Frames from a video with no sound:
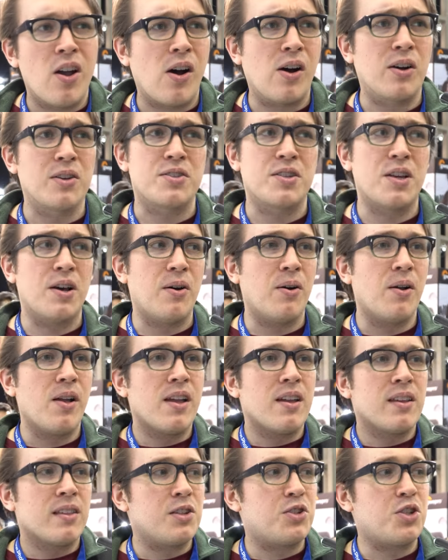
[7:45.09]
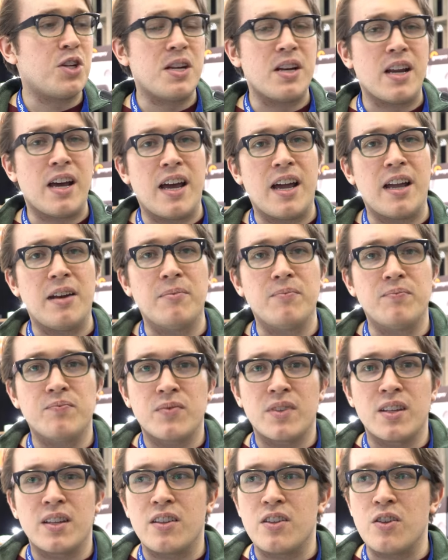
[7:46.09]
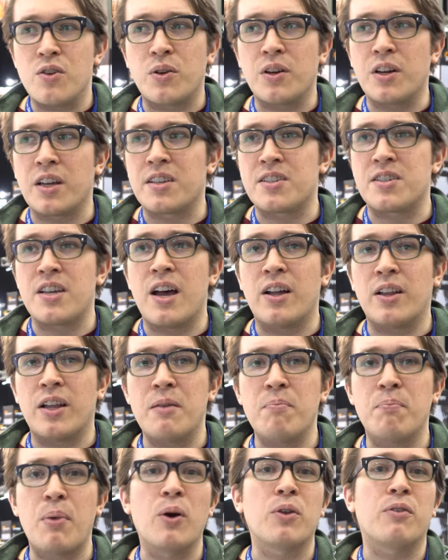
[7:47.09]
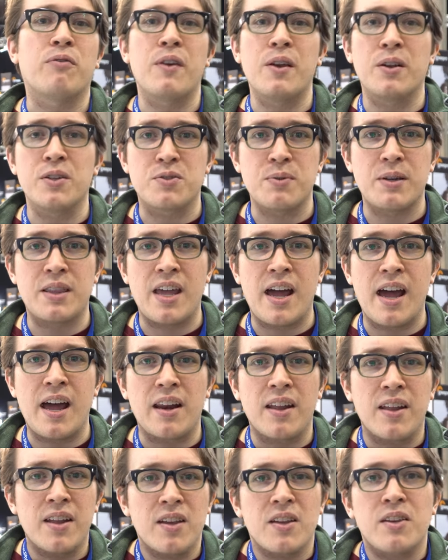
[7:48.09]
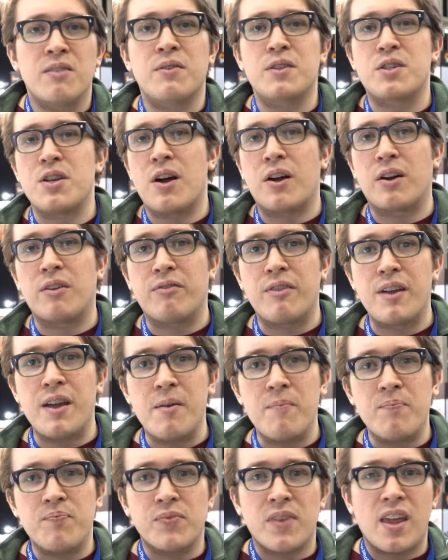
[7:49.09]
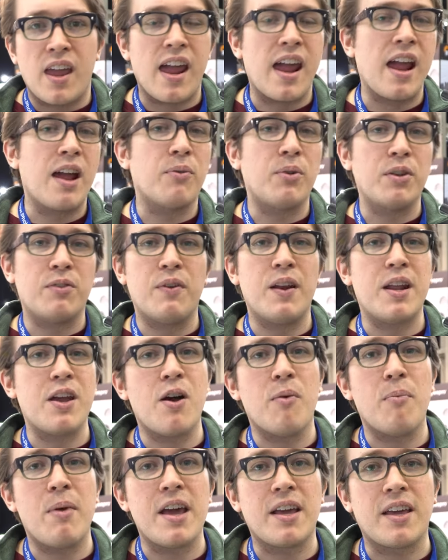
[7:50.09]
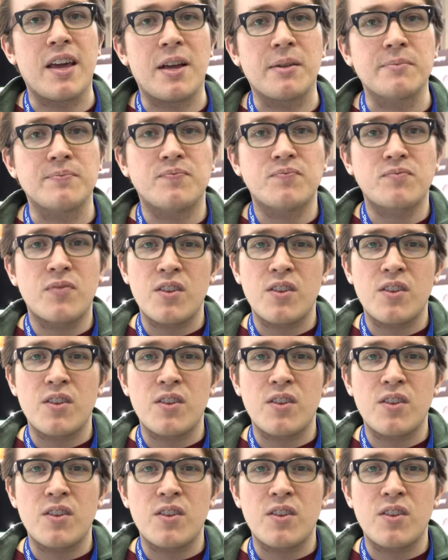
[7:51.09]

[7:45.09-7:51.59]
Also, the G nine, you can excel in both fields with that, photography and with video making.